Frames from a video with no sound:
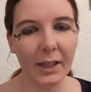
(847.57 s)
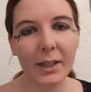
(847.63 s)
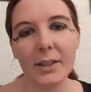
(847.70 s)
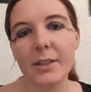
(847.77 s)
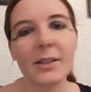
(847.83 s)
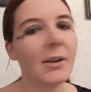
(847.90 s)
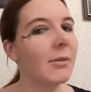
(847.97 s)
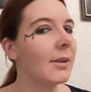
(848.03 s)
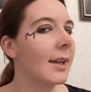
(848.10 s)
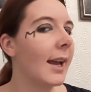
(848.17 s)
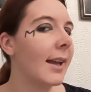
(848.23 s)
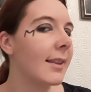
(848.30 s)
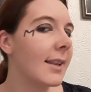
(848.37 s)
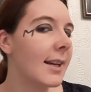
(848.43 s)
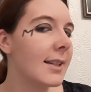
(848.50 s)
So yeah,
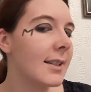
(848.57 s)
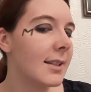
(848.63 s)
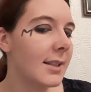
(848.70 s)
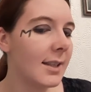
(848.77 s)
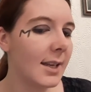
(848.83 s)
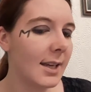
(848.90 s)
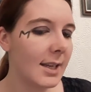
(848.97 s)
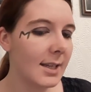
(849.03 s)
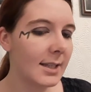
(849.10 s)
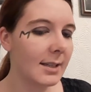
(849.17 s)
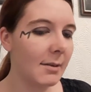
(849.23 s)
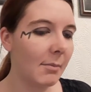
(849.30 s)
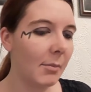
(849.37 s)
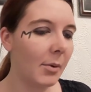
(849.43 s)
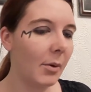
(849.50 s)
that is the
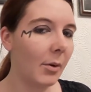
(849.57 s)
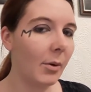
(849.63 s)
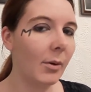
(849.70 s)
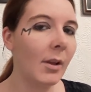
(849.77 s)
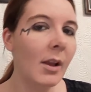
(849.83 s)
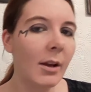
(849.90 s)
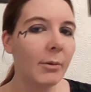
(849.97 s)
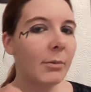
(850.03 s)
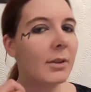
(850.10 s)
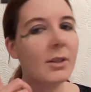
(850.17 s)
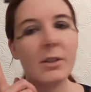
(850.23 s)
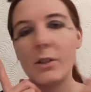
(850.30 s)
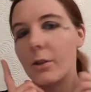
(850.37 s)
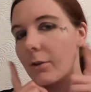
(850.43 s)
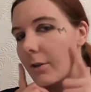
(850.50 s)
symbol with the
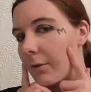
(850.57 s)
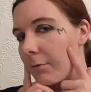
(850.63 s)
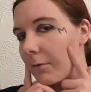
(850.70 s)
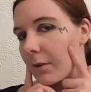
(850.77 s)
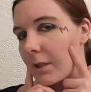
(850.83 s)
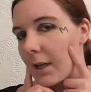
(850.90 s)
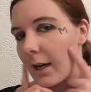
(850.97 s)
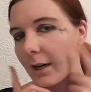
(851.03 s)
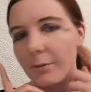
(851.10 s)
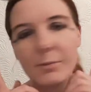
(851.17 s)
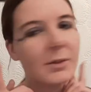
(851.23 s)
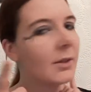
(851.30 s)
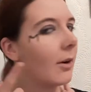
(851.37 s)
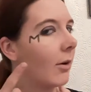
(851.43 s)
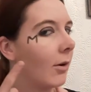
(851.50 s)
two different
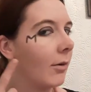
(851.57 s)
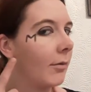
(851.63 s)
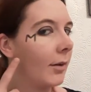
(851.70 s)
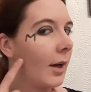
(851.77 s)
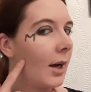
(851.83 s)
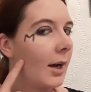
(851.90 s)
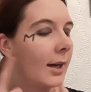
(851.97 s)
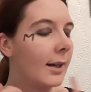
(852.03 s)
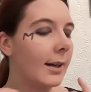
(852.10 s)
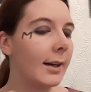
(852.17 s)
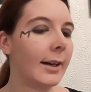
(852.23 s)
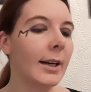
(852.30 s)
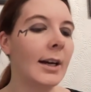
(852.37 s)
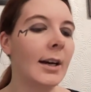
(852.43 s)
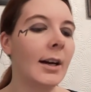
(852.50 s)
types of
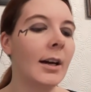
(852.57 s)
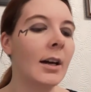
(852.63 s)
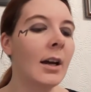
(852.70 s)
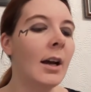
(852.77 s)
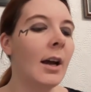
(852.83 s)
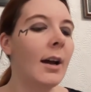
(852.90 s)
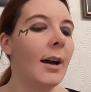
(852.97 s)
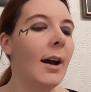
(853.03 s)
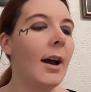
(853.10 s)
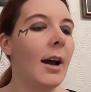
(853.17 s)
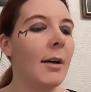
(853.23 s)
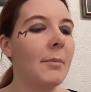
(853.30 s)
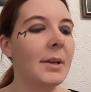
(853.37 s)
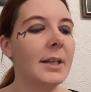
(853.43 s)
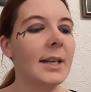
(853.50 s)
eyeliner.
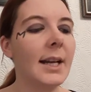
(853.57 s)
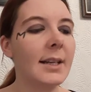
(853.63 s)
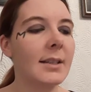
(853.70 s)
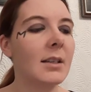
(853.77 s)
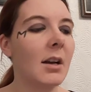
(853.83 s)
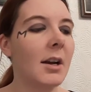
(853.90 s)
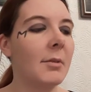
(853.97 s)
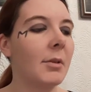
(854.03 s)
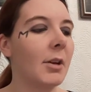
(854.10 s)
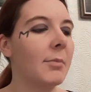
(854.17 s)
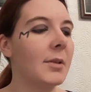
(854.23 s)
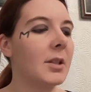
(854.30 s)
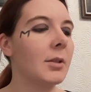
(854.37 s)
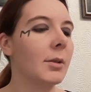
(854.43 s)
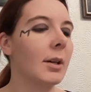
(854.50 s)
Next I'm going to
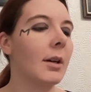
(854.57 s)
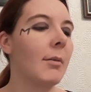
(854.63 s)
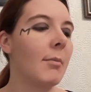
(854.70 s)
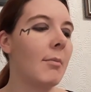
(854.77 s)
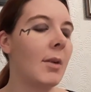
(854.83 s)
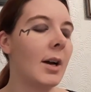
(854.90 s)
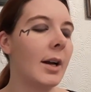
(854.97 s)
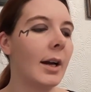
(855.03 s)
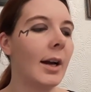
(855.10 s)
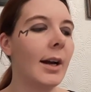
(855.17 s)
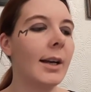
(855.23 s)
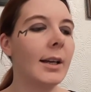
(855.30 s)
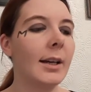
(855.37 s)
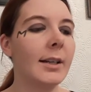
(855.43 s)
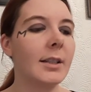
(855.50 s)
be doing my
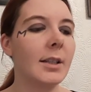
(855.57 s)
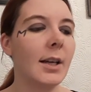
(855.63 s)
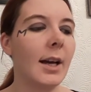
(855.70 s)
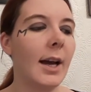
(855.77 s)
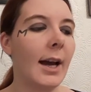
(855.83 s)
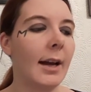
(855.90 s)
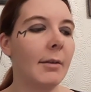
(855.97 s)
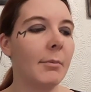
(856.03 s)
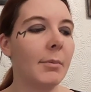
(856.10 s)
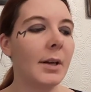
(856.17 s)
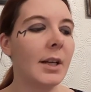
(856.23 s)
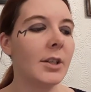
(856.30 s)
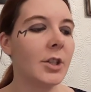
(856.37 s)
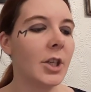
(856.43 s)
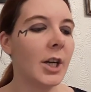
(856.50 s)
highlighter and
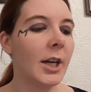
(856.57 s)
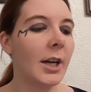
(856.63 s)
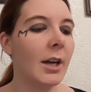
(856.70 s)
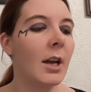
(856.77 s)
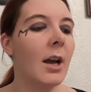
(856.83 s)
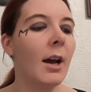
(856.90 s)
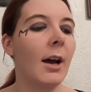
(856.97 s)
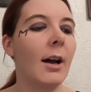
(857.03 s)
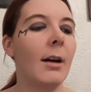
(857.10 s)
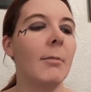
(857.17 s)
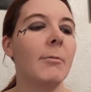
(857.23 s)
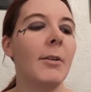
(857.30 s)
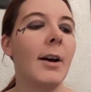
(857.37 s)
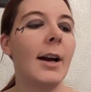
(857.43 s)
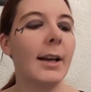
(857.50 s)
blusher.
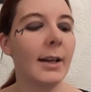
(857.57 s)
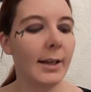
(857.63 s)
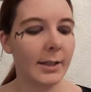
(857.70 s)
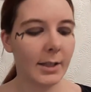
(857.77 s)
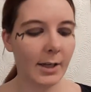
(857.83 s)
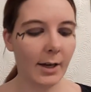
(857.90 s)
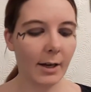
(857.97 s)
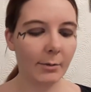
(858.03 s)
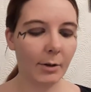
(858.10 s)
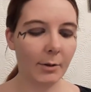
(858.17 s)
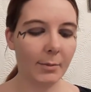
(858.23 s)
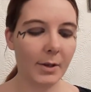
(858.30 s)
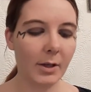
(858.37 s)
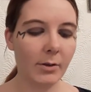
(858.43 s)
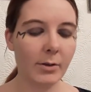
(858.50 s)
For highlighter I'm going
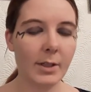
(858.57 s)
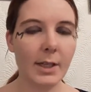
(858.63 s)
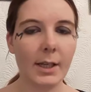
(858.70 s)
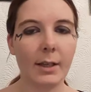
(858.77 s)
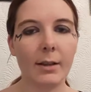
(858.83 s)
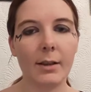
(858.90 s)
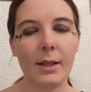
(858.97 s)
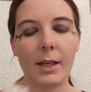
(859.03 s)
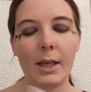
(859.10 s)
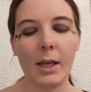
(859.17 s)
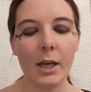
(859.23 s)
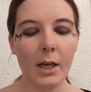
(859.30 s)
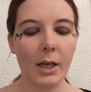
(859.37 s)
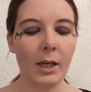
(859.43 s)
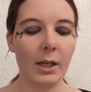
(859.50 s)
to be using the
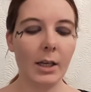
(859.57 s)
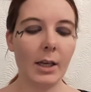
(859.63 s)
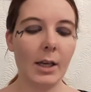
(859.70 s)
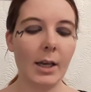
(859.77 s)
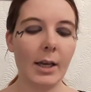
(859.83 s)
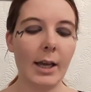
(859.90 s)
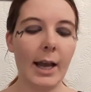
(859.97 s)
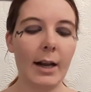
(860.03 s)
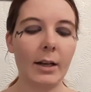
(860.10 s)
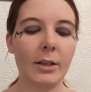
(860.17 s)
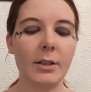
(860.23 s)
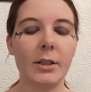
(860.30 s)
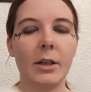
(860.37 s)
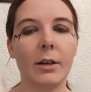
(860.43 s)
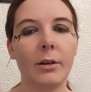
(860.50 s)

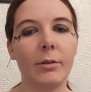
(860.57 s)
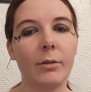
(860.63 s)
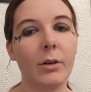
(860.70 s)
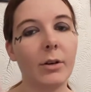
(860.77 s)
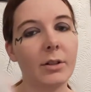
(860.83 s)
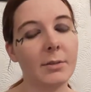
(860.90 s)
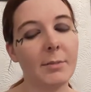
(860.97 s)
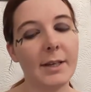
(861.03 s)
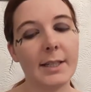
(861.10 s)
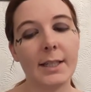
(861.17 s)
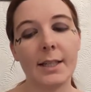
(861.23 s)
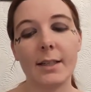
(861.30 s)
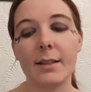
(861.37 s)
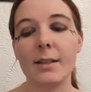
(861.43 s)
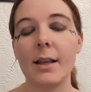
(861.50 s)
Kaleido
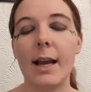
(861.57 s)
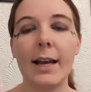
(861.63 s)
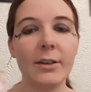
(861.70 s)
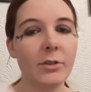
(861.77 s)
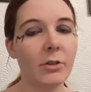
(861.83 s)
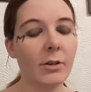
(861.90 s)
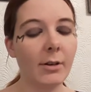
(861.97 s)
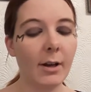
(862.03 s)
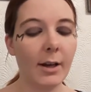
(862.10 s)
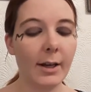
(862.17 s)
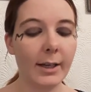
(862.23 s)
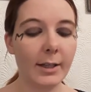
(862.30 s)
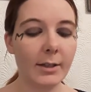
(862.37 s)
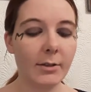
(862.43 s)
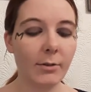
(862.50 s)
Cosmetics
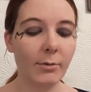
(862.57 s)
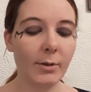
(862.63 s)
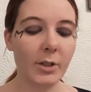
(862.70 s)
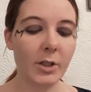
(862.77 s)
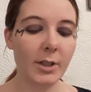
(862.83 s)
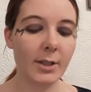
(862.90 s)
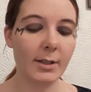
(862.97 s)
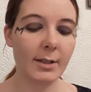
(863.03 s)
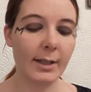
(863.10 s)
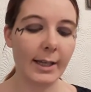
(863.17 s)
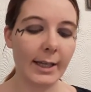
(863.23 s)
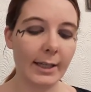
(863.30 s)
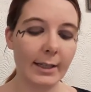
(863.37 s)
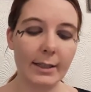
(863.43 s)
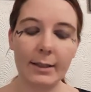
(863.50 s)
Astrolight, which is
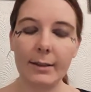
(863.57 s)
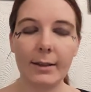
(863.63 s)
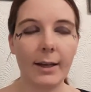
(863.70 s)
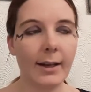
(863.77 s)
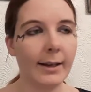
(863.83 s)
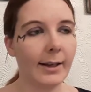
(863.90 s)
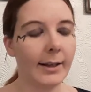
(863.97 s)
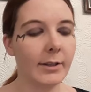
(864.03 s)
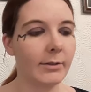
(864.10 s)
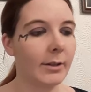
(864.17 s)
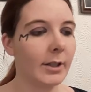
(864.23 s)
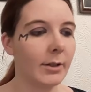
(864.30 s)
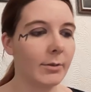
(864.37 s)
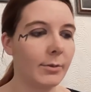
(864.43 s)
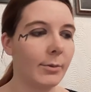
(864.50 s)
like the highlighter I
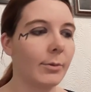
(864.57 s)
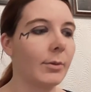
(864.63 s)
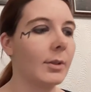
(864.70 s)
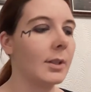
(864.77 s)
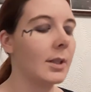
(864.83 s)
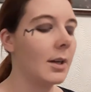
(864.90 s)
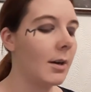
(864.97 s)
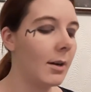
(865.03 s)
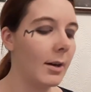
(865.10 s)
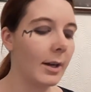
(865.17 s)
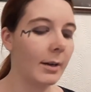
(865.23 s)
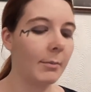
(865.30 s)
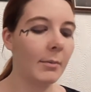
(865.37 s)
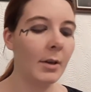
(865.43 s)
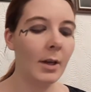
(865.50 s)
use all the
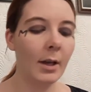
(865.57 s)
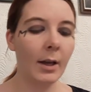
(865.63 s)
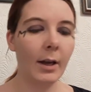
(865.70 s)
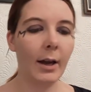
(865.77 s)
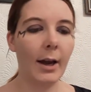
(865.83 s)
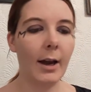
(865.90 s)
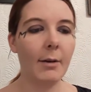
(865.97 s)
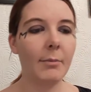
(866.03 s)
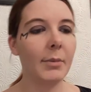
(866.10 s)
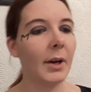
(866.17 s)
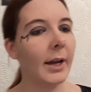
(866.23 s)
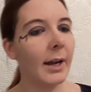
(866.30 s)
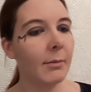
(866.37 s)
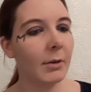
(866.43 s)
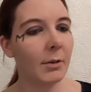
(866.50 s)
time. But
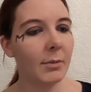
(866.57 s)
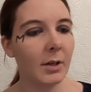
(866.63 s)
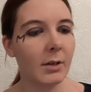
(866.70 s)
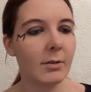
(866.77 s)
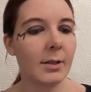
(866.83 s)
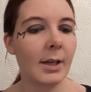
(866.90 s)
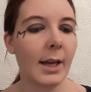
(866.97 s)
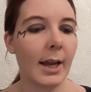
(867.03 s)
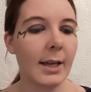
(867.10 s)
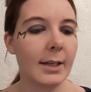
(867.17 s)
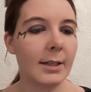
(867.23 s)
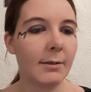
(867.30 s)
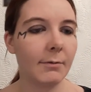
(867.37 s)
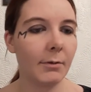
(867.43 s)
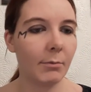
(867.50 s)
I am going to be using a
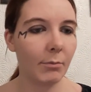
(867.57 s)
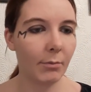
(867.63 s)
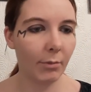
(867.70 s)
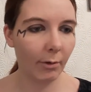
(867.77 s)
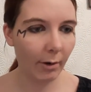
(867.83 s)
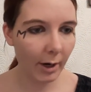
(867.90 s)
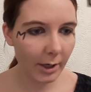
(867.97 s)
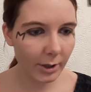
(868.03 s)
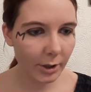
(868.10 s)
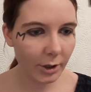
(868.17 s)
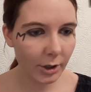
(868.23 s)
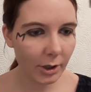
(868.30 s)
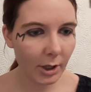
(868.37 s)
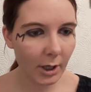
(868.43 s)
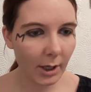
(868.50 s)
different
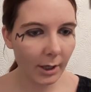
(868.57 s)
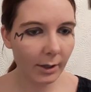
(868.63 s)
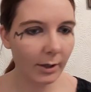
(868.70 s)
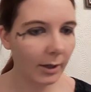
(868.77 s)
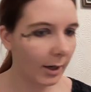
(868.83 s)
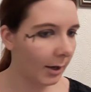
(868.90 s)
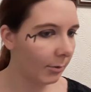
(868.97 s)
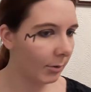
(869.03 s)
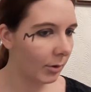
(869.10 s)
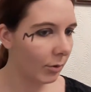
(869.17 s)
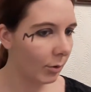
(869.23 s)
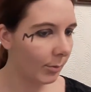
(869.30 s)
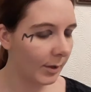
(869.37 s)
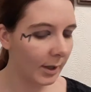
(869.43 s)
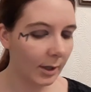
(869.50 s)
brush than I would
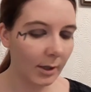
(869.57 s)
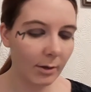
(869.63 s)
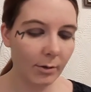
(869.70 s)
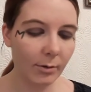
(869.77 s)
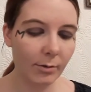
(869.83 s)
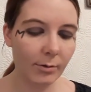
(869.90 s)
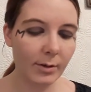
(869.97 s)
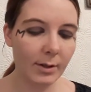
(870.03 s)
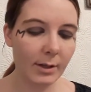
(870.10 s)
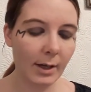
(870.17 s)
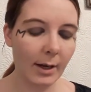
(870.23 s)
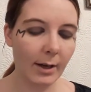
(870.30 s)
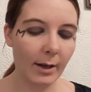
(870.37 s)
normally use.